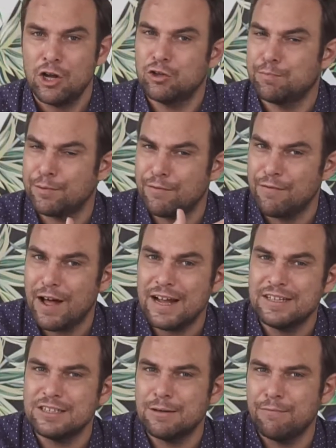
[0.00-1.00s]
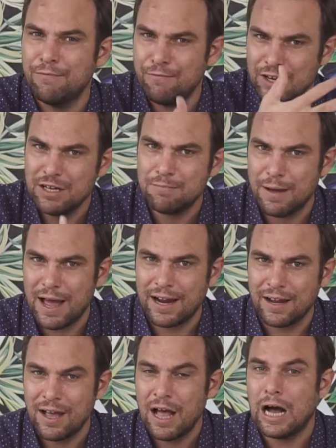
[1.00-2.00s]
to provide some
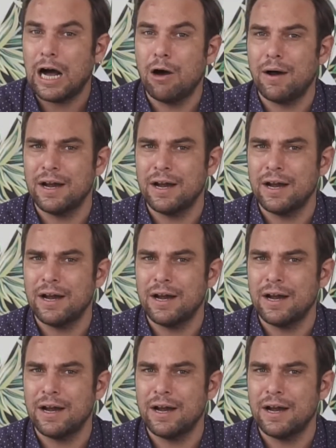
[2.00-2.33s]
feedback how